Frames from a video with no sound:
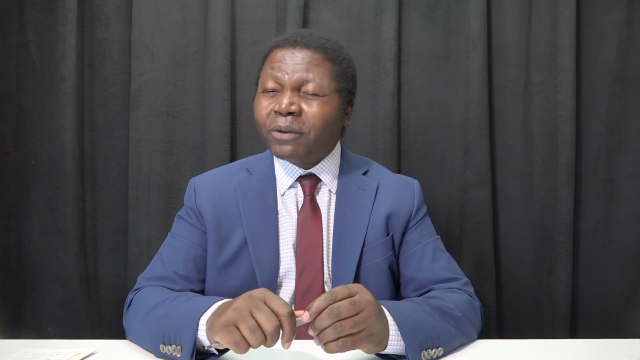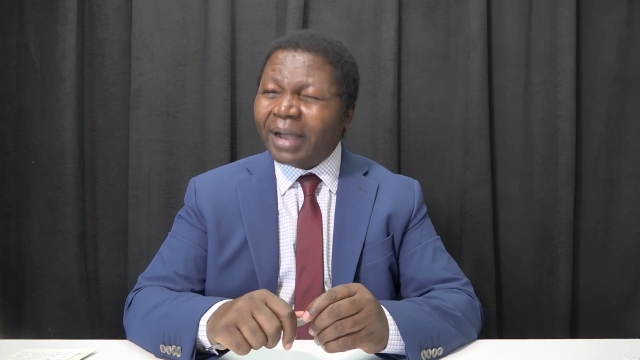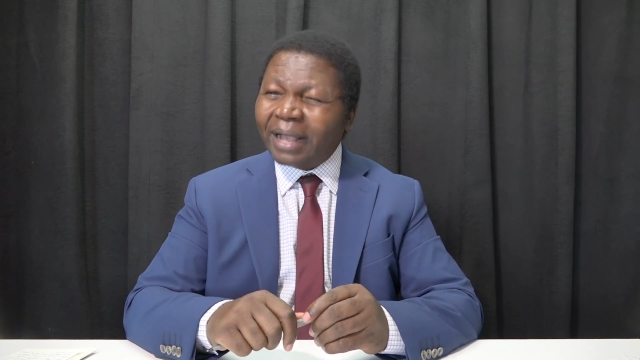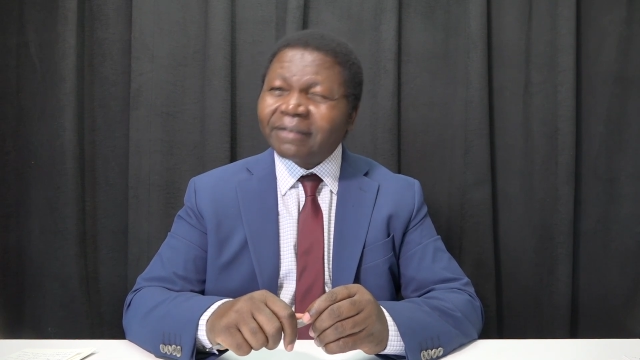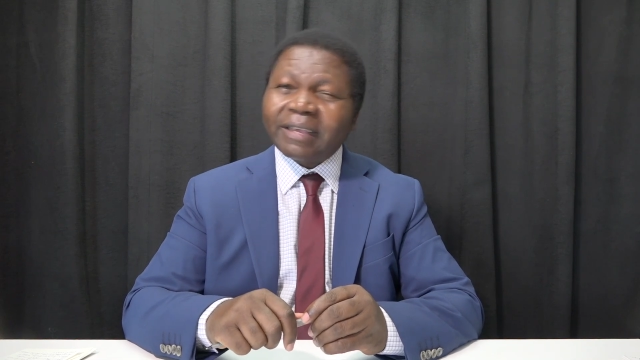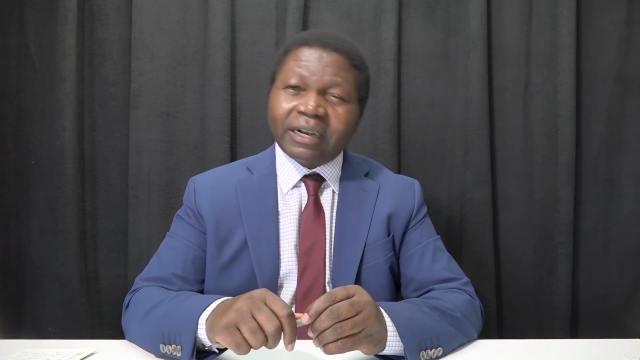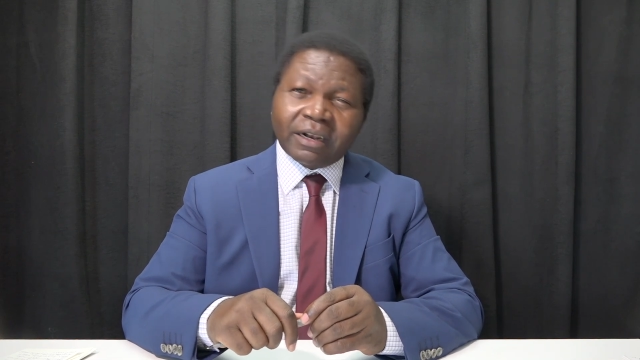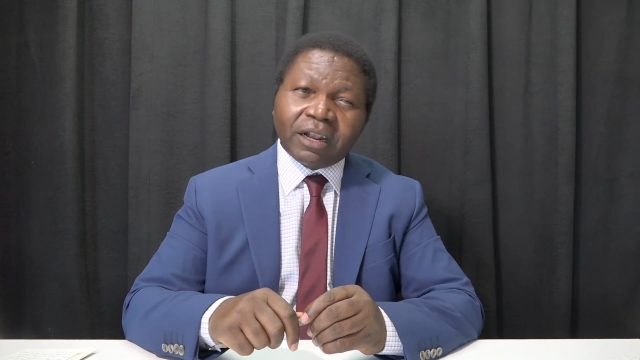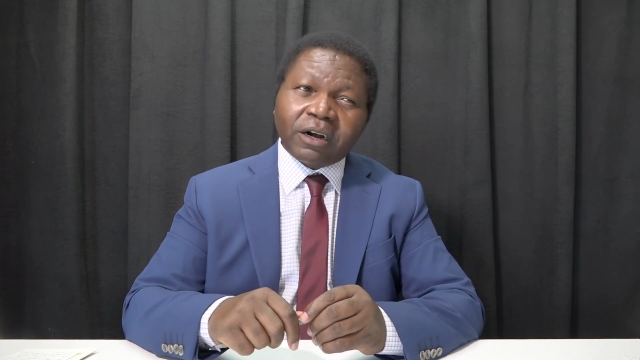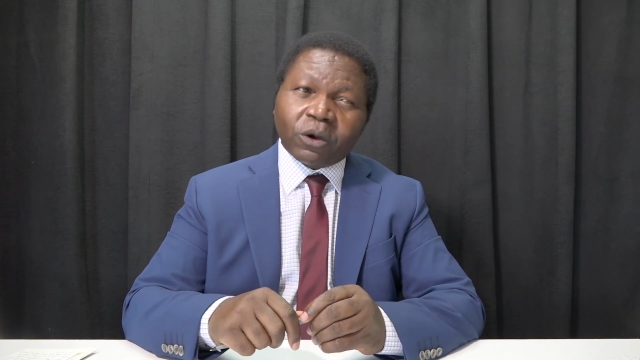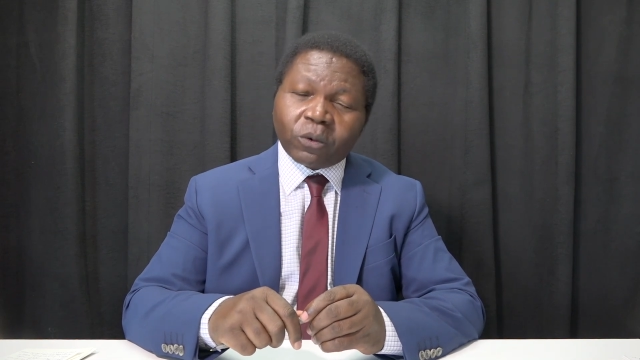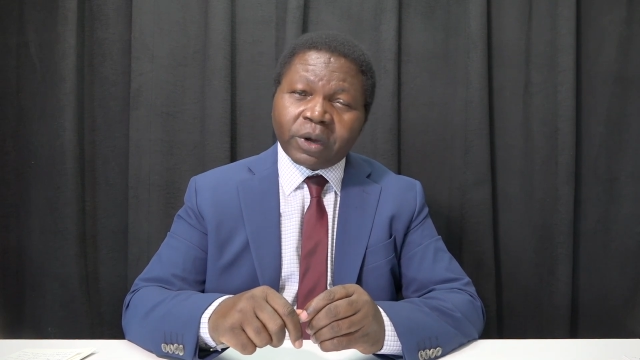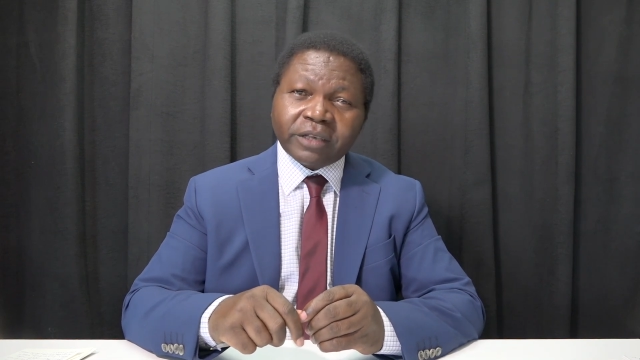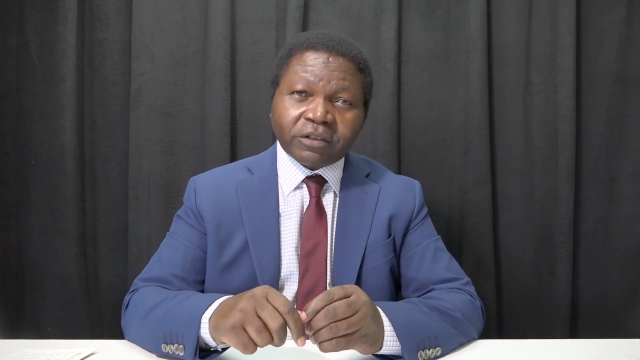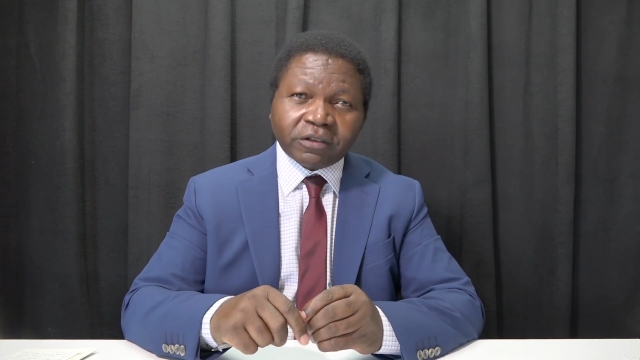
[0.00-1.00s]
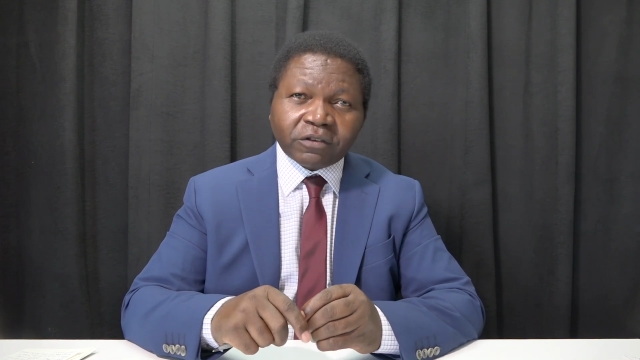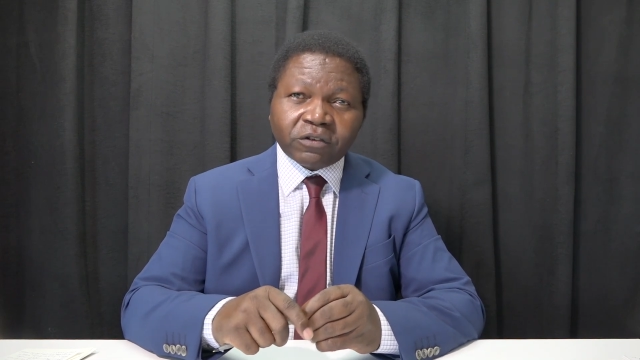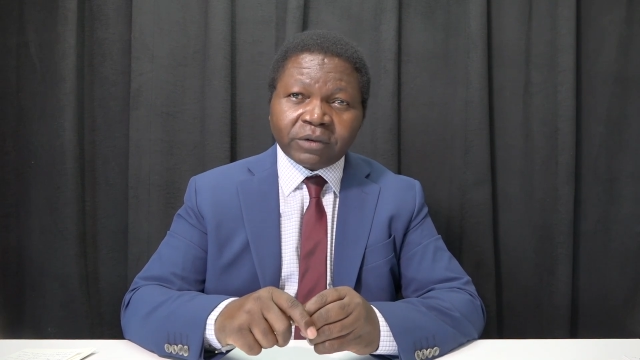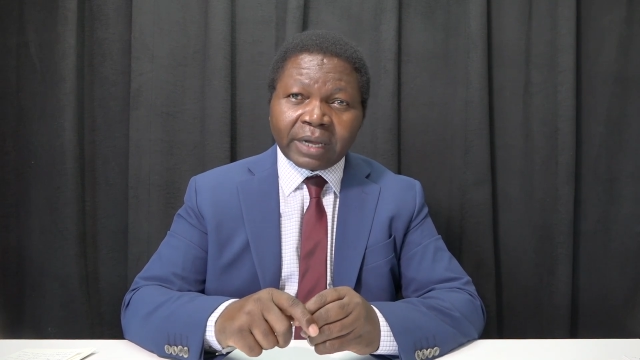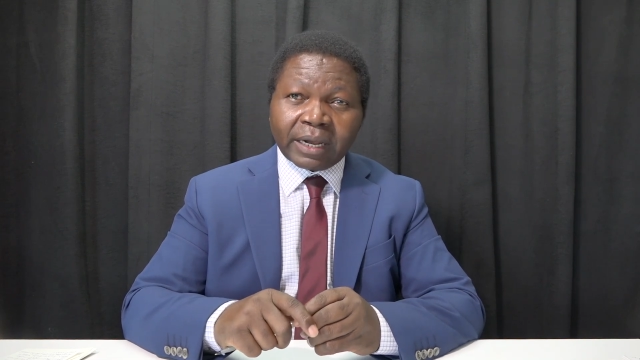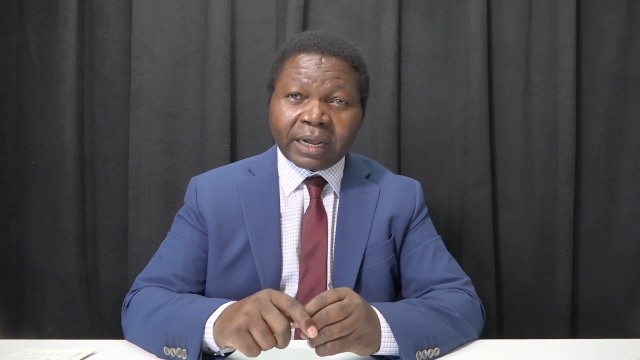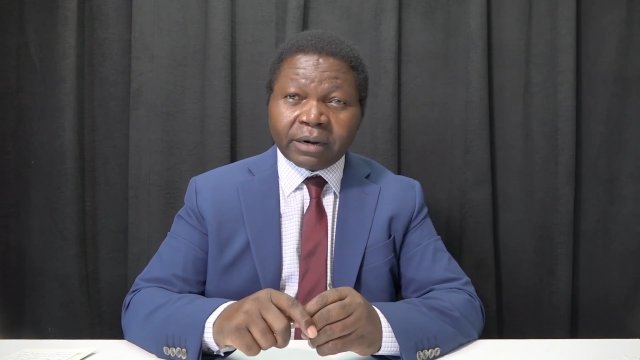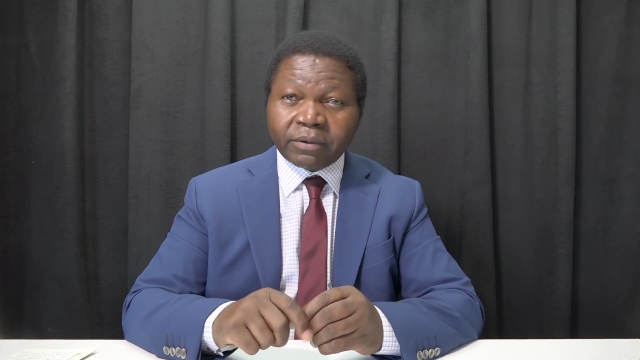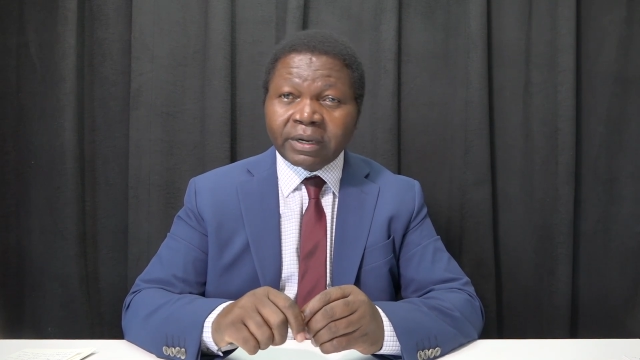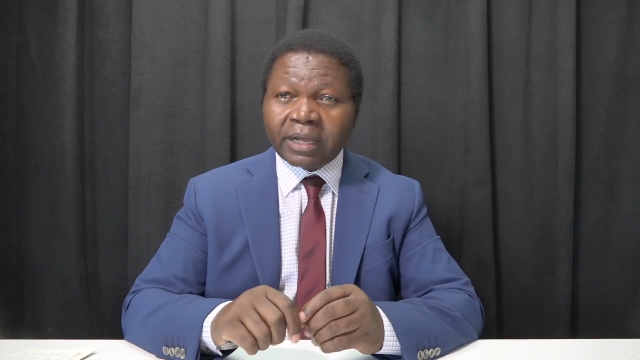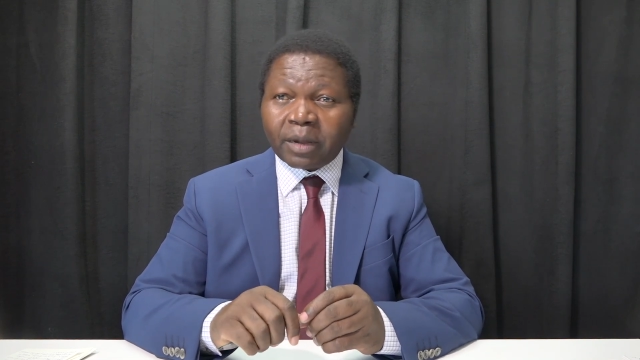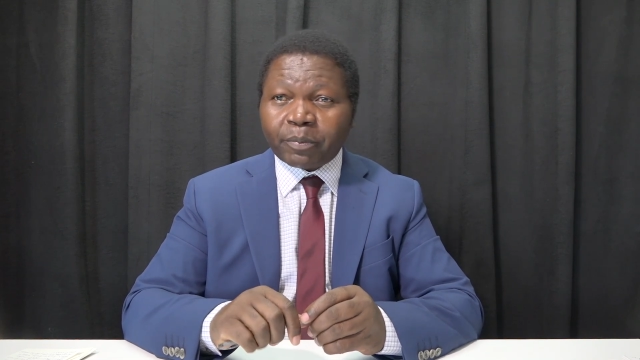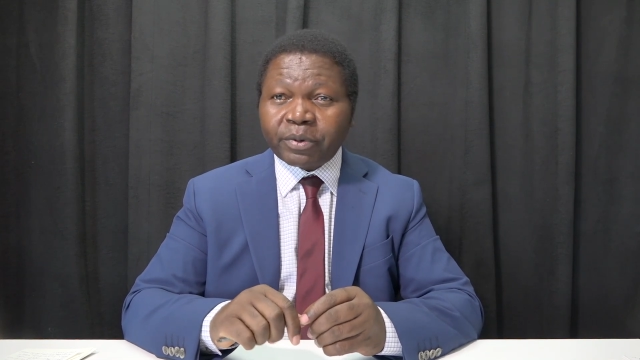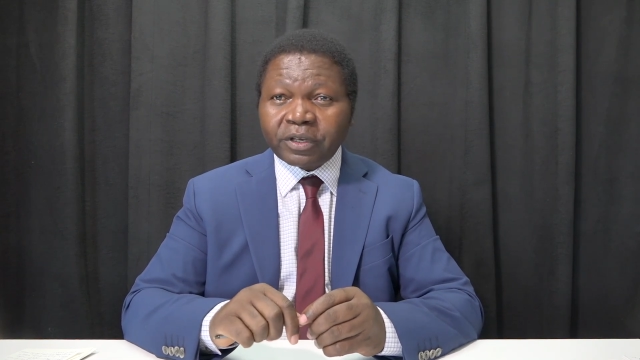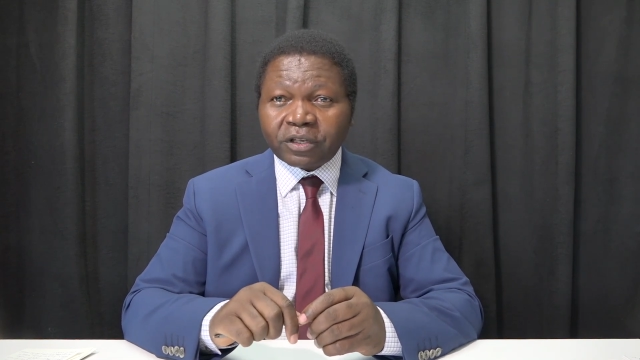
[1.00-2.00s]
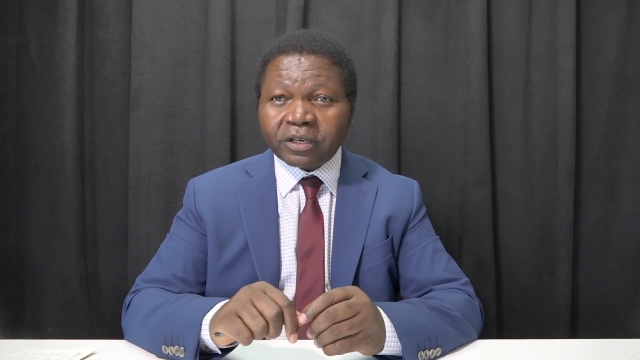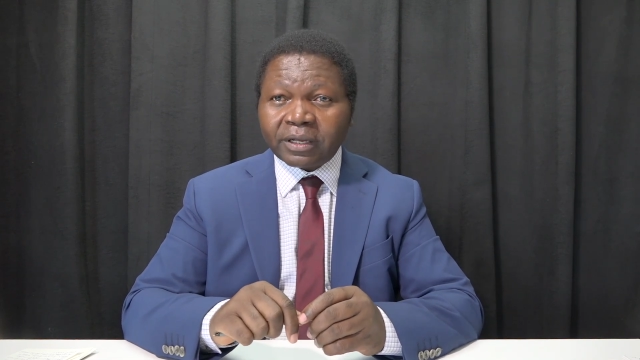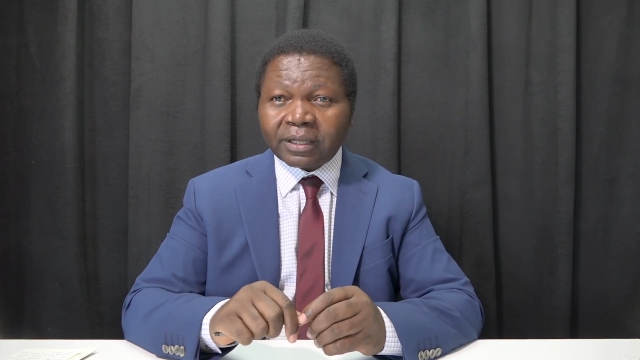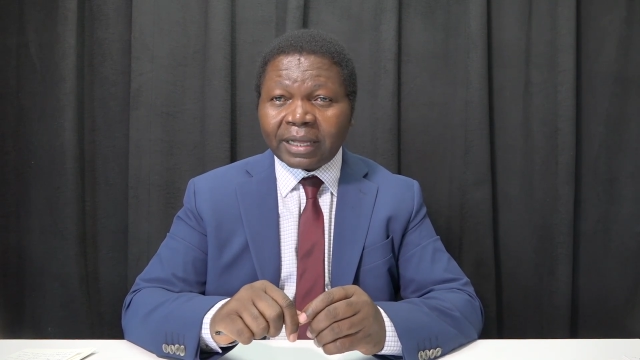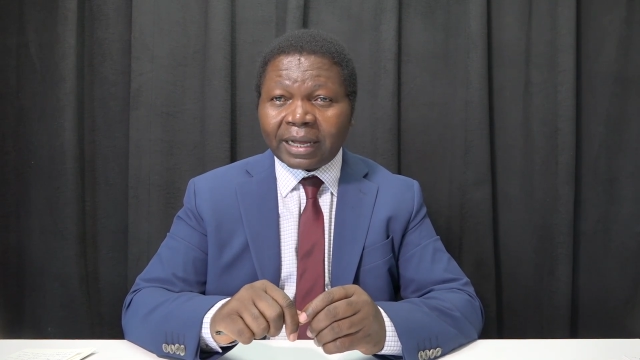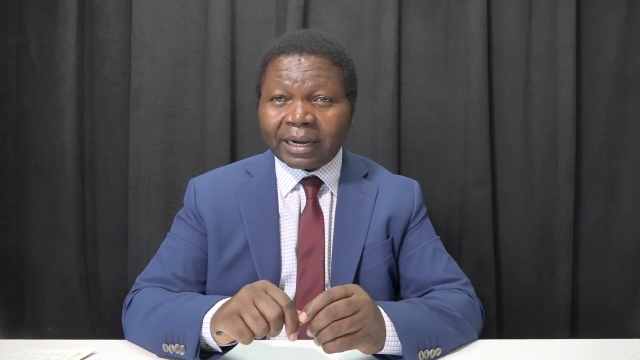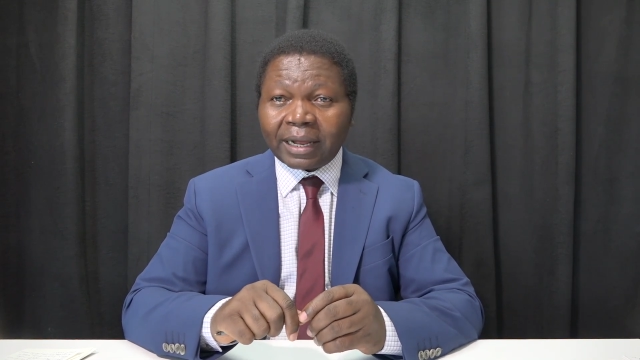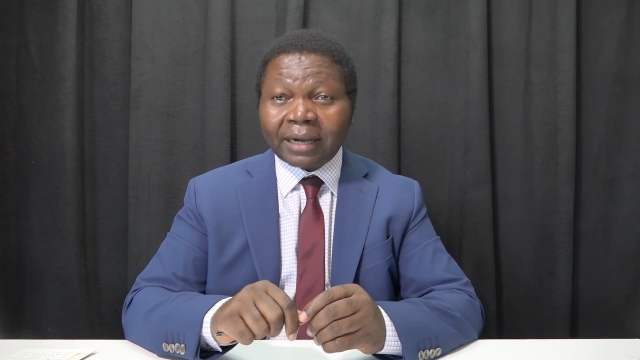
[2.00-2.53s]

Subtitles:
answered a lot of questions today, and I really appreciate that.